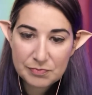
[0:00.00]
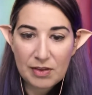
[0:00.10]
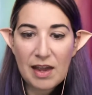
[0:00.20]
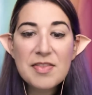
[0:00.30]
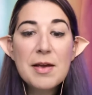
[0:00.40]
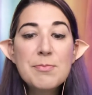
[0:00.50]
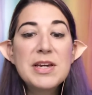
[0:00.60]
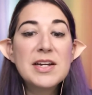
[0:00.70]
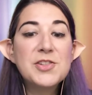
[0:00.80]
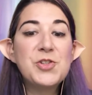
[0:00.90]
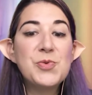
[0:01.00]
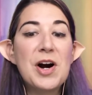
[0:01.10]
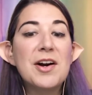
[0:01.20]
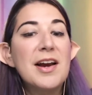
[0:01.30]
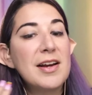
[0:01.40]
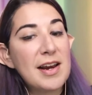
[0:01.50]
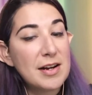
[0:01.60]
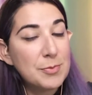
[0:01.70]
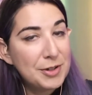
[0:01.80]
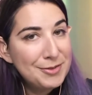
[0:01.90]
and then because you are an
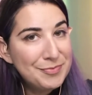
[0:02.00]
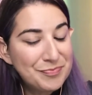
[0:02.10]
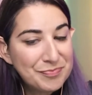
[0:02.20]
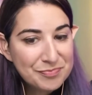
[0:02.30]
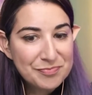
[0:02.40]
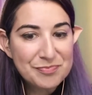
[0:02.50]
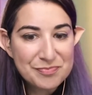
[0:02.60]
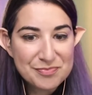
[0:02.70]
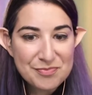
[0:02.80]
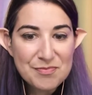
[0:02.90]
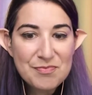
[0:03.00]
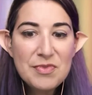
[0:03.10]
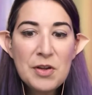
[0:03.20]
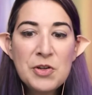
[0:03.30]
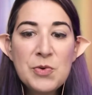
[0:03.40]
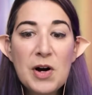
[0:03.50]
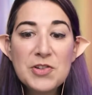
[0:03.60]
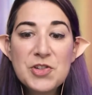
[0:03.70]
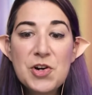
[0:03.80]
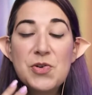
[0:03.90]
animal, it
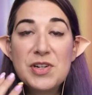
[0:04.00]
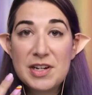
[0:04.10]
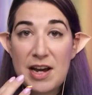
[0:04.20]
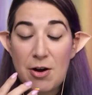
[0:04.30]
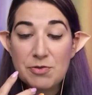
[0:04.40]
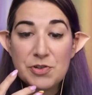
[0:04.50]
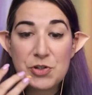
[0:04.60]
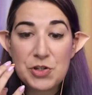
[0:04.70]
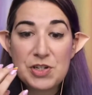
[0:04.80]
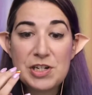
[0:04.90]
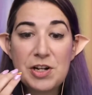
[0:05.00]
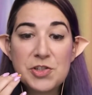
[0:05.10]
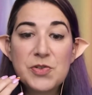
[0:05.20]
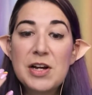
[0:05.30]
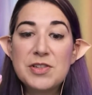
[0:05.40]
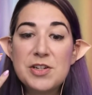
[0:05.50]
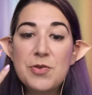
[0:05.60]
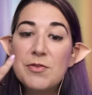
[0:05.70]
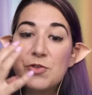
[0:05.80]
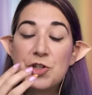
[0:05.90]
also counts that you
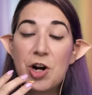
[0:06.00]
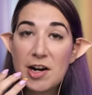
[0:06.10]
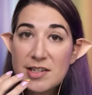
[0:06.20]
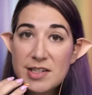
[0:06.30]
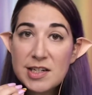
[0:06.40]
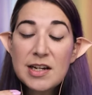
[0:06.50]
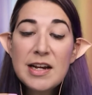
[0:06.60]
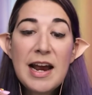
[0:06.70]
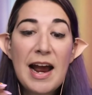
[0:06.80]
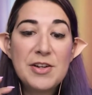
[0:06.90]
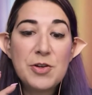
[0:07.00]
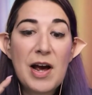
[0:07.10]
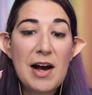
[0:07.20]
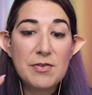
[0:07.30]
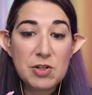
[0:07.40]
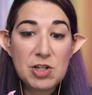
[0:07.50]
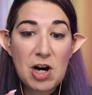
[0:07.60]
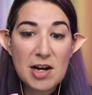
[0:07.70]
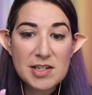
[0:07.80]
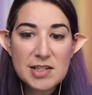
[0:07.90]
have jaws and you have
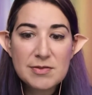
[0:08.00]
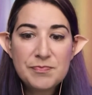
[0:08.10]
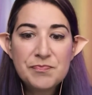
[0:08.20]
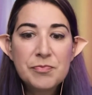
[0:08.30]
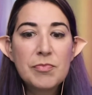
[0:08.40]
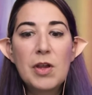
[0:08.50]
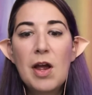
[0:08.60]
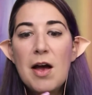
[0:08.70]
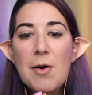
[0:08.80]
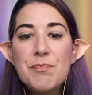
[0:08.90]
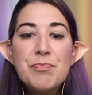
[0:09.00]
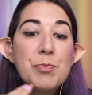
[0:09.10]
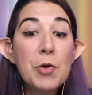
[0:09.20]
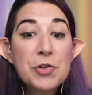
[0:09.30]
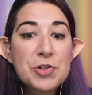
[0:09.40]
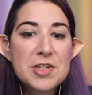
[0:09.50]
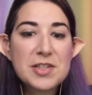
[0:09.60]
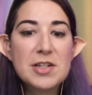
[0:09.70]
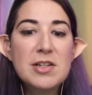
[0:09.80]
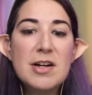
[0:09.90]
claws. Both the jaws
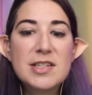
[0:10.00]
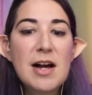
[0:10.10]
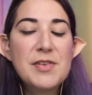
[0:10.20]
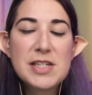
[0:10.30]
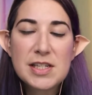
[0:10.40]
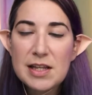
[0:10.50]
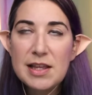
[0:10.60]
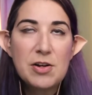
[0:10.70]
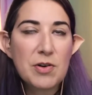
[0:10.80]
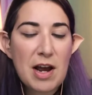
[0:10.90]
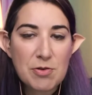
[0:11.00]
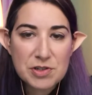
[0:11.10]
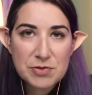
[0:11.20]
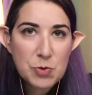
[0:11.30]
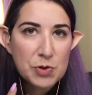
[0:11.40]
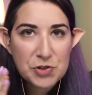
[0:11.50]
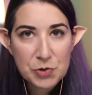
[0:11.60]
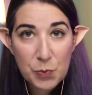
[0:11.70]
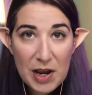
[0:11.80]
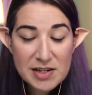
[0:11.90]
and the claws, obviously, they don't count towards your
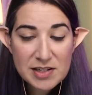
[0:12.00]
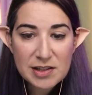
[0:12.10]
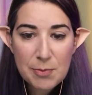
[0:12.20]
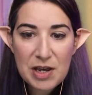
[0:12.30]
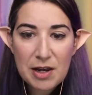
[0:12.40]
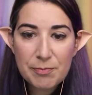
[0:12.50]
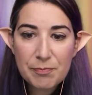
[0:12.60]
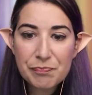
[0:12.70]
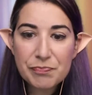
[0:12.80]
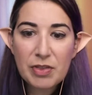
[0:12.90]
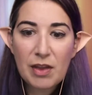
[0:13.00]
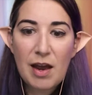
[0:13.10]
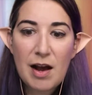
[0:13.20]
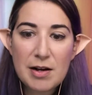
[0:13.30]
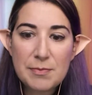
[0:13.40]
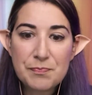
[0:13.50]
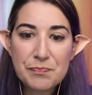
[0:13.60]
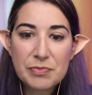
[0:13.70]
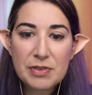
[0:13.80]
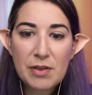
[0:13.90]
weight limit.
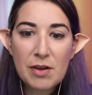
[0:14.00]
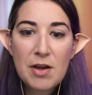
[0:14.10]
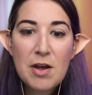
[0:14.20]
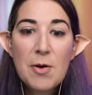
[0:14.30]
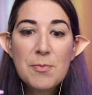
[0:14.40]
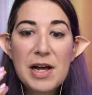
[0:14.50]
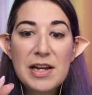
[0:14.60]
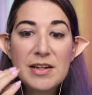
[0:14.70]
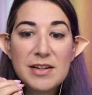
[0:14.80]
But